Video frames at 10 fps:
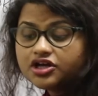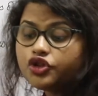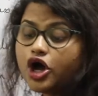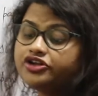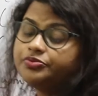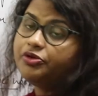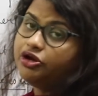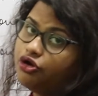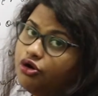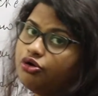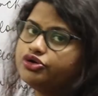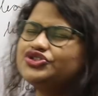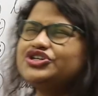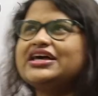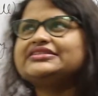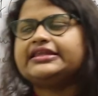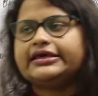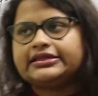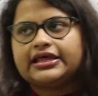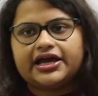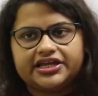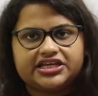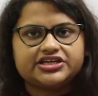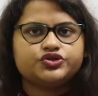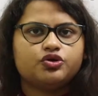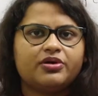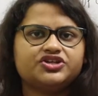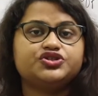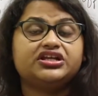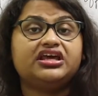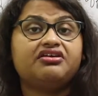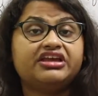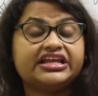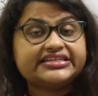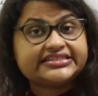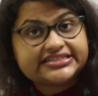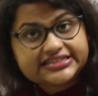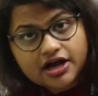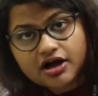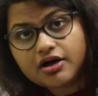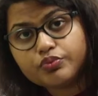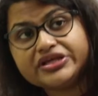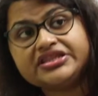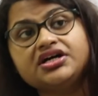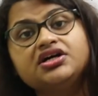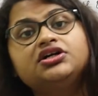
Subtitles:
entrepreneur, or she has liked the idea so much that they are really stuck with